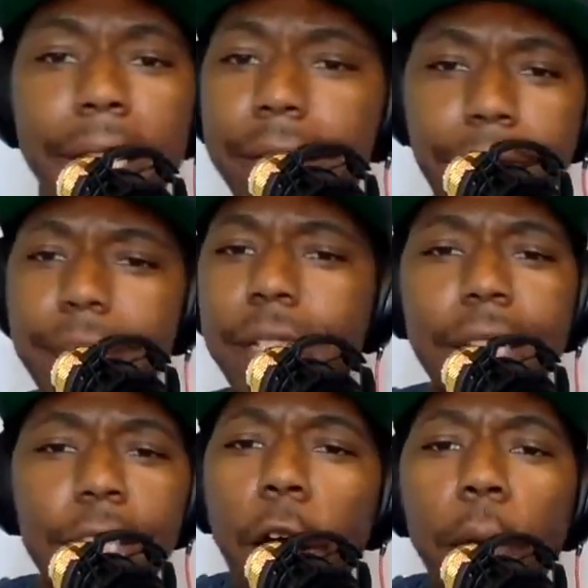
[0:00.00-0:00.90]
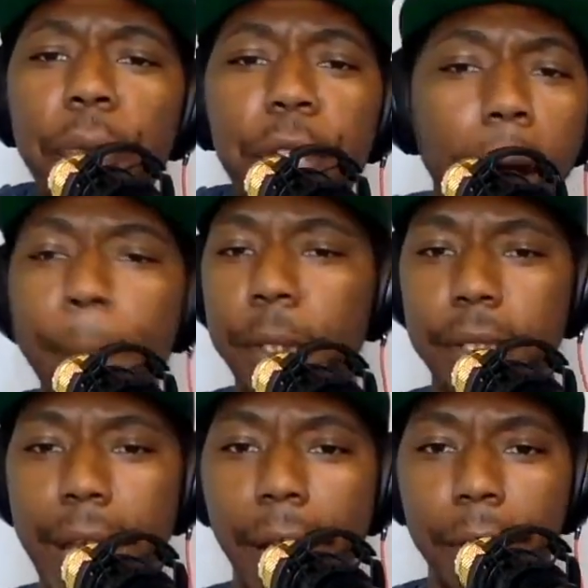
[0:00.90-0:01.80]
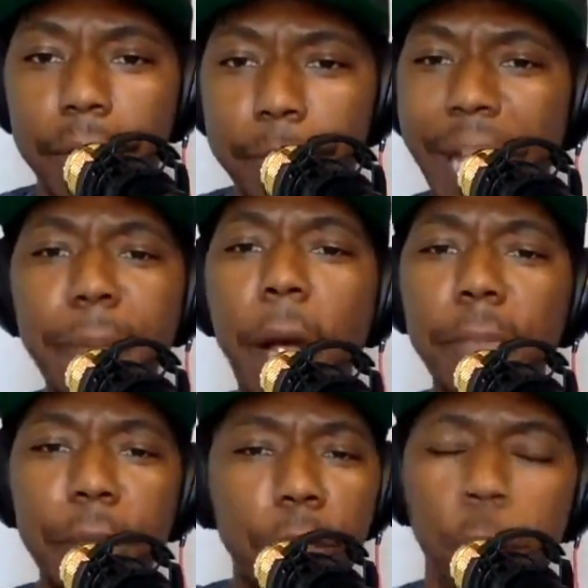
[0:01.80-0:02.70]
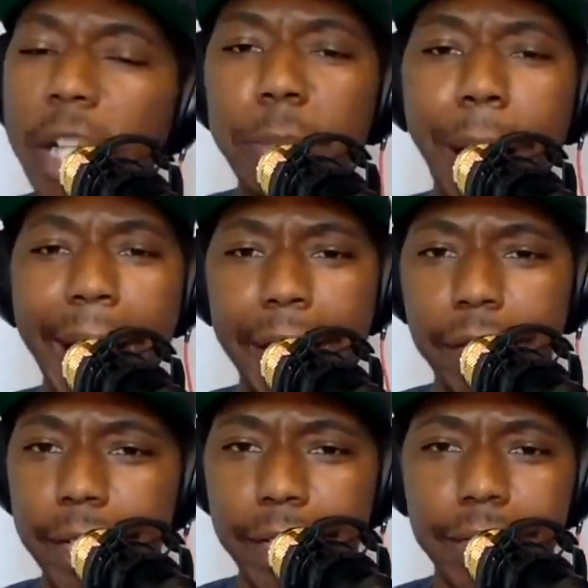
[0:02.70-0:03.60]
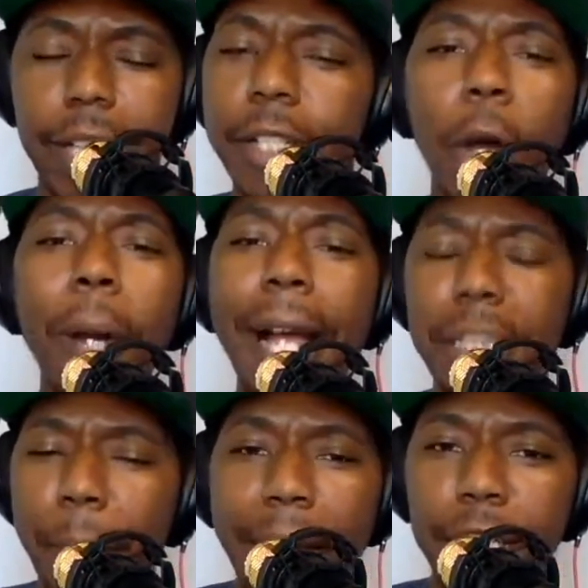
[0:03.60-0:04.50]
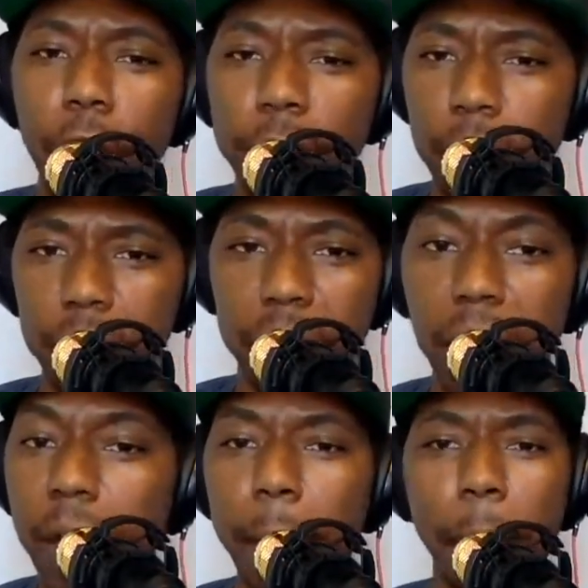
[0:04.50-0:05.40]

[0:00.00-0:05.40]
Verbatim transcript: These, these are all numbers now. Baseball's been crushed by analytics. No guy's managing off their gut.